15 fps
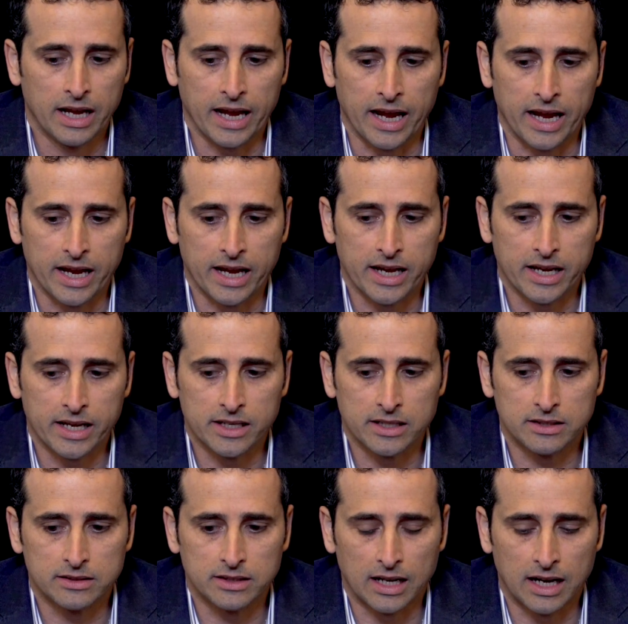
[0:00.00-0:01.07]

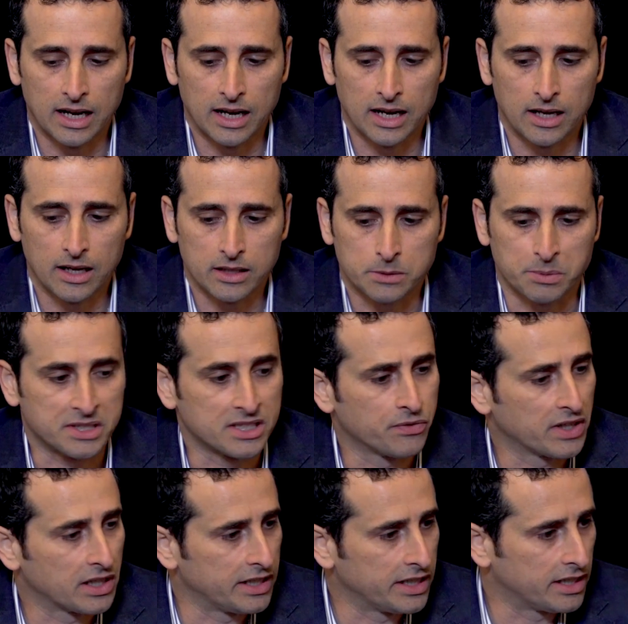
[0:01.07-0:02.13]
And
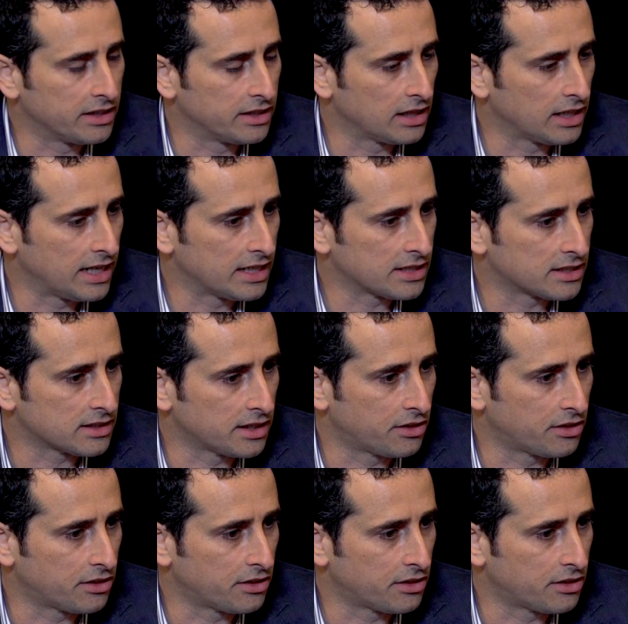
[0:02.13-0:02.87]
specifically in the last,